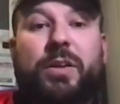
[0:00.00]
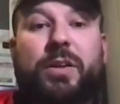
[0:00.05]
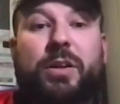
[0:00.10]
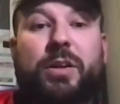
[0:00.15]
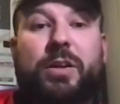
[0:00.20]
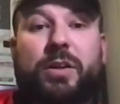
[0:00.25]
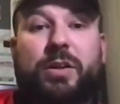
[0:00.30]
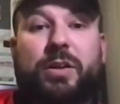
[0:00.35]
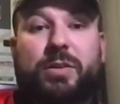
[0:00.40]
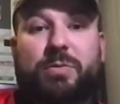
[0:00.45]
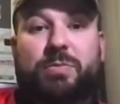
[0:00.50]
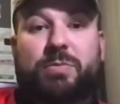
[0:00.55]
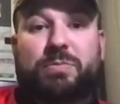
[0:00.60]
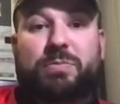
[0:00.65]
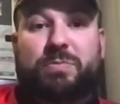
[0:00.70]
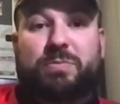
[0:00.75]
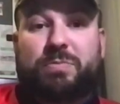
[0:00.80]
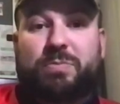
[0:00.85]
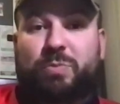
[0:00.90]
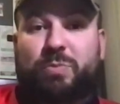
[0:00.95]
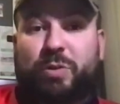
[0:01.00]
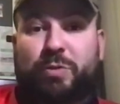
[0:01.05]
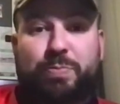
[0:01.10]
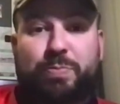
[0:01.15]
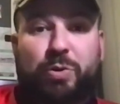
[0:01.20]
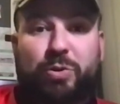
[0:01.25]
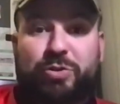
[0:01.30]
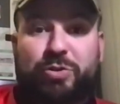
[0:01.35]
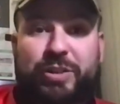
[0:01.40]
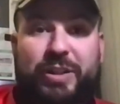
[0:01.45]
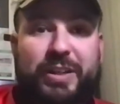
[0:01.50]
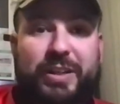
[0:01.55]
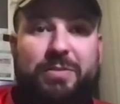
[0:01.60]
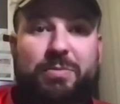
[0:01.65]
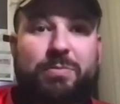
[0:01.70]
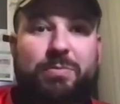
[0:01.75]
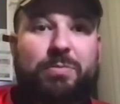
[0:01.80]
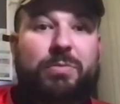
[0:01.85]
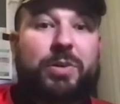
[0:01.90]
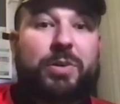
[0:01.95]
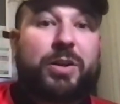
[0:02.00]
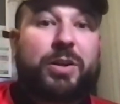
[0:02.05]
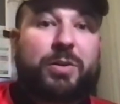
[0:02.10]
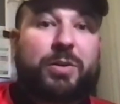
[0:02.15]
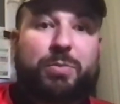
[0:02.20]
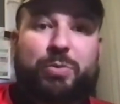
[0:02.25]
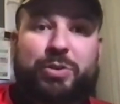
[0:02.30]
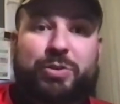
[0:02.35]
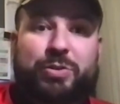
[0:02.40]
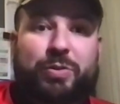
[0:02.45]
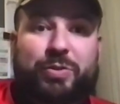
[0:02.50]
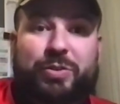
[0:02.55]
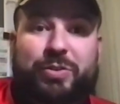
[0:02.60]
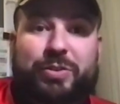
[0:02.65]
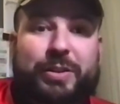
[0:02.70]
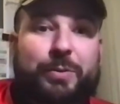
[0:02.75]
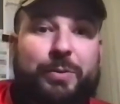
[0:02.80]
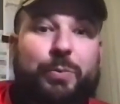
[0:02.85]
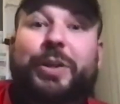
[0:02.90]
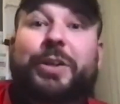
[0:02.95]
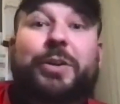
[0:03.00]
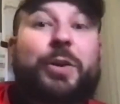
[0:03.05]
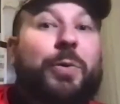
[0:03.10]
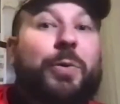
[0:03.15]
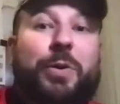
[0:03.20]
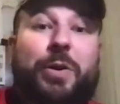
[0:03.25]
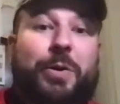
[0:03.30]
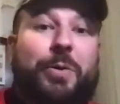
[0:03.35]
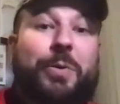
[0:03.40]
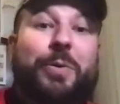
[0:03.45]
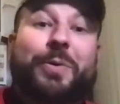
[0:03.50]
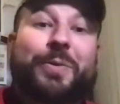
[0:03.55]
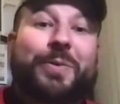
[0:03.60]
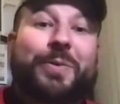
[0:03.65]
with budgeting, which obviously we don't know.